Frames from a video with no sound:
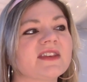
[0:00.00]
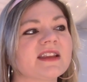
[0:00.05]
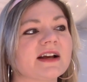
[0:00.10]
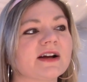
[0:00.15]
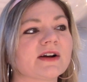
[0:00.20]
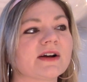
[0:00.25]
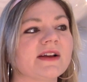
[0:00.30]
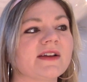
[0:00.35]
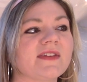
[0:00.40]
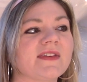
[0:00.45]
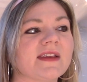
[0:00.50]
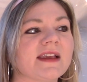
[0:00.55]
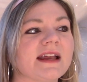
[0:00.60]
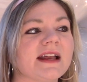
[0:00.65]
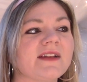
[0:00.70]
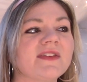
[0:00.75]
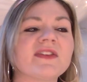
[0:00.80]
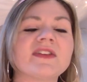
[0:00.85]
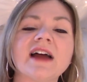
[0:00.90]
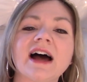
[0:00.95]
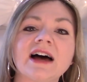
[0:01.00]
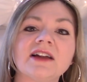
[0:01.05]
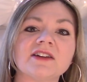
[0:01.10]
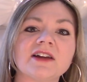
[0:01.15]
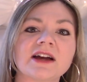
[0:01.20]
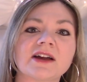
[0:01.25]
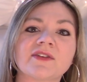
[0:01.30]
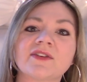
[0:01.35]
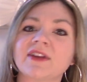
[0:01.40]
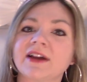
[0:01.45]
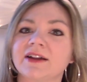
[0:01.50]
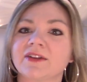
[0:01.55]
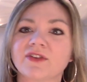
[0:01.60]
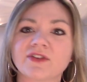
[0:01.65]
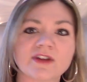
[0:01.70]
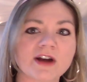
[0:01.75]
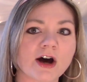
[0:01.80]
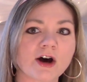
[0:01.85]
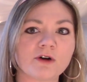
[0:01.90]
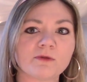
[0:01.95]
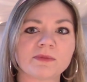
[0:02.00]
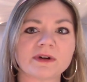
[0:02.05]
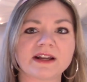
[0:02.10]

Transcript: there is a, it's not like set in stone,